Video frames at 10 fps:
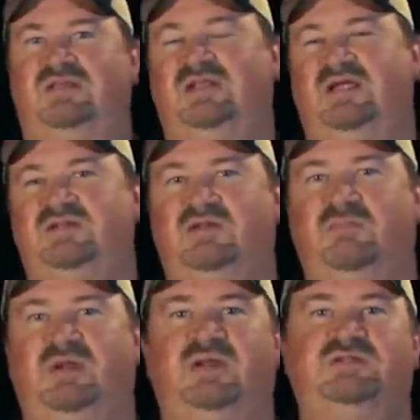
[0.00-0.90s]
They like to
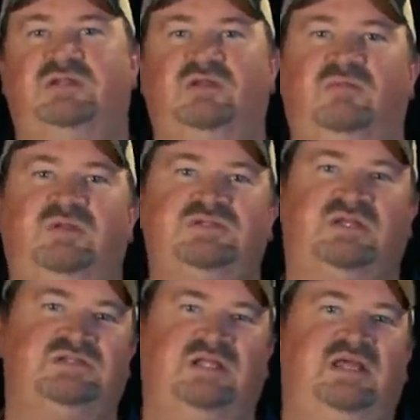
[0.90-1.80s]
compare it to humans.
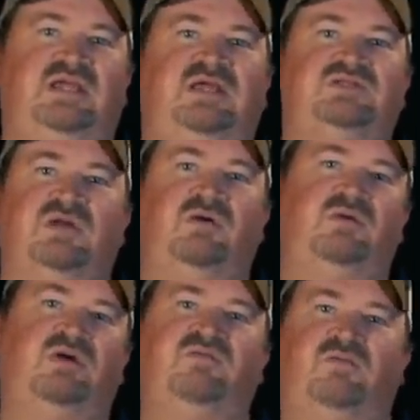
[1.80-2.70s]
As a lady gets
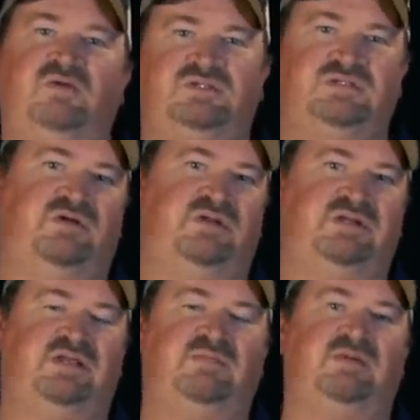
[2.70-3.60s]
older, her voice is going to
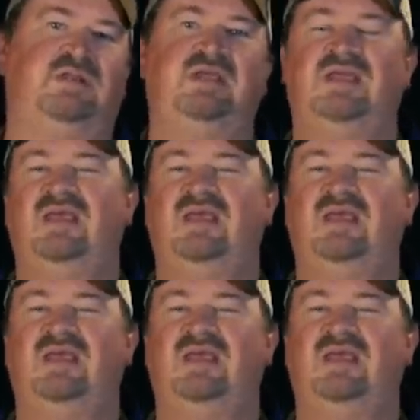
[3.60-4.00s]
deepen.